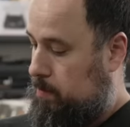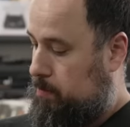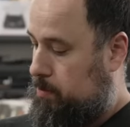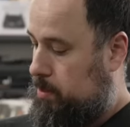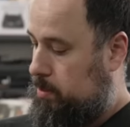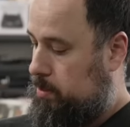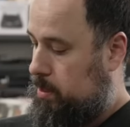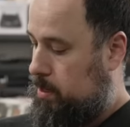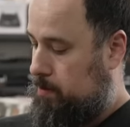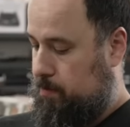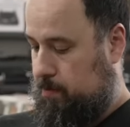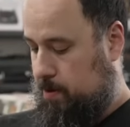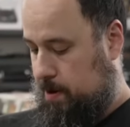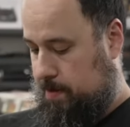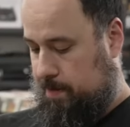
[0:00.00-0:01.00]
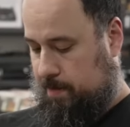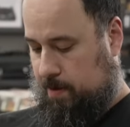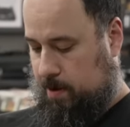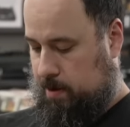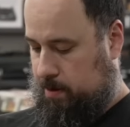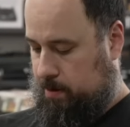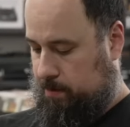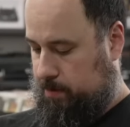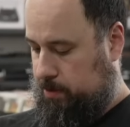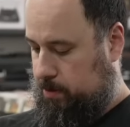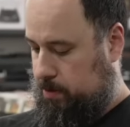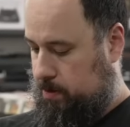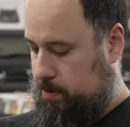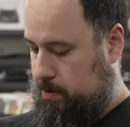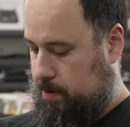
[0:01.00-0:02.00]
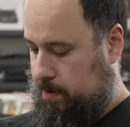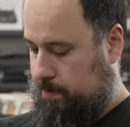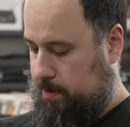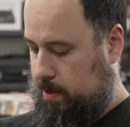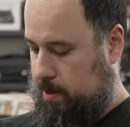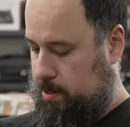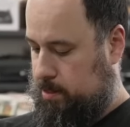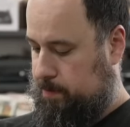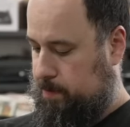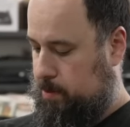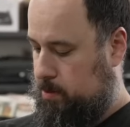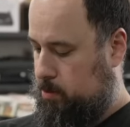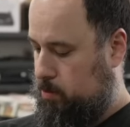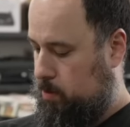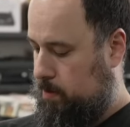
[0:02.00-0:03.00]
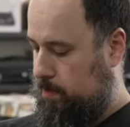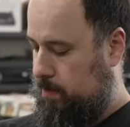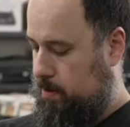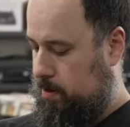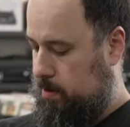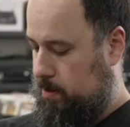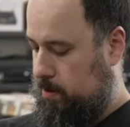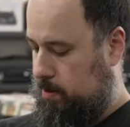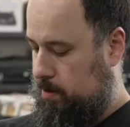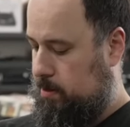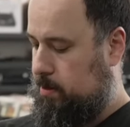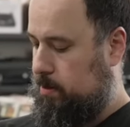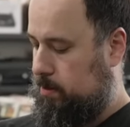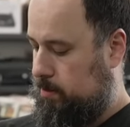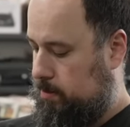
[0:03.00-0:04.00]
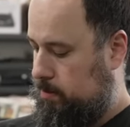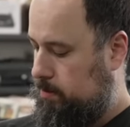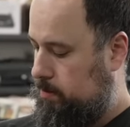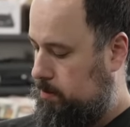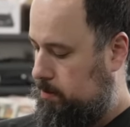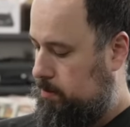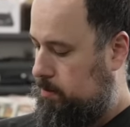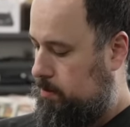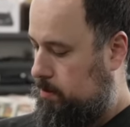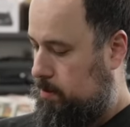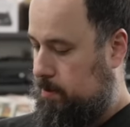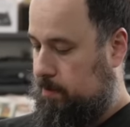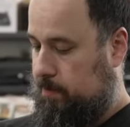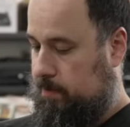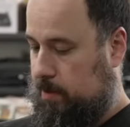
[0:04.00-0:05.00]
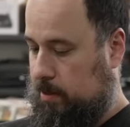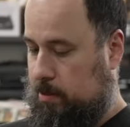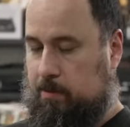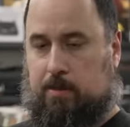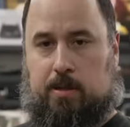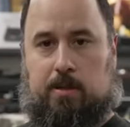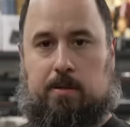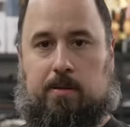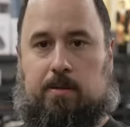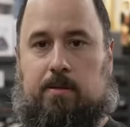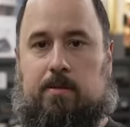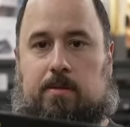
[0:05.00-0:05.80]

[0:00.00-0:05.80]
Pressed on red vinyl. Return of the SP1200. Ah volume two.